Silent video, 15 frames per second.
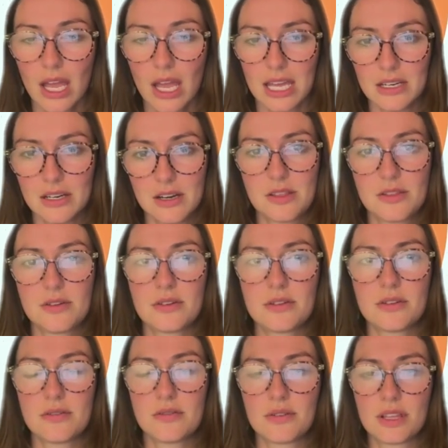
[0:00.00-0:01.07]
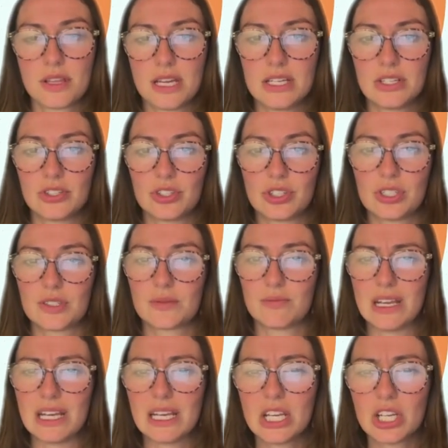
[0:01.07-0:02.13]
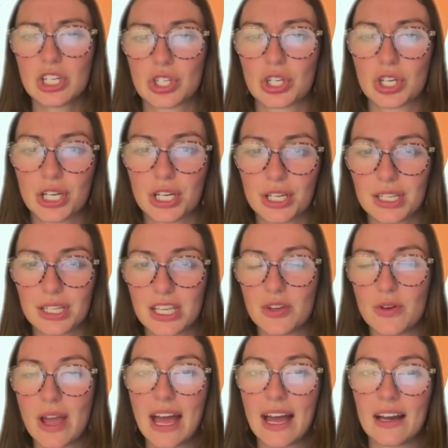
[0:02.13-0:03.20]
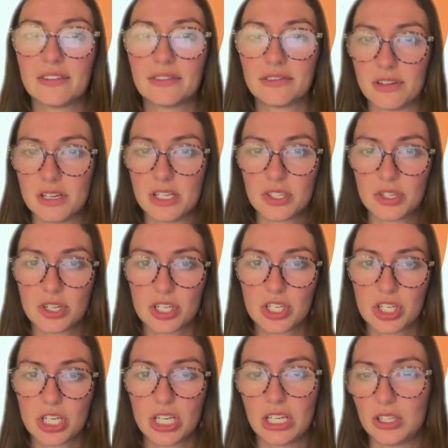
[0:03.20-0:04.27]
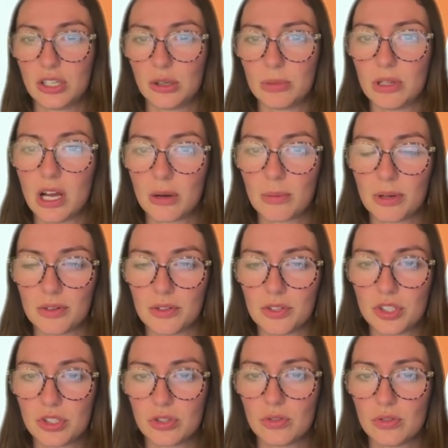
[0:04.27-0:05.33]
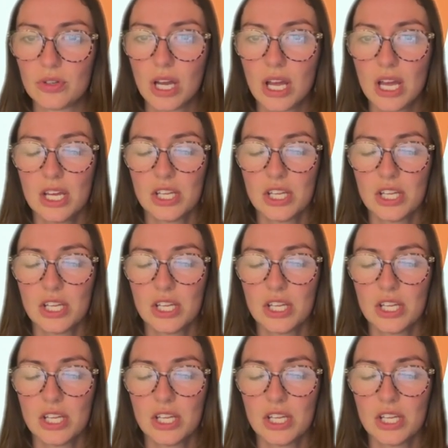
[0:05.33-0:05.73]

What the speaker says: And another thing is just making sure that you have research in your blog post too.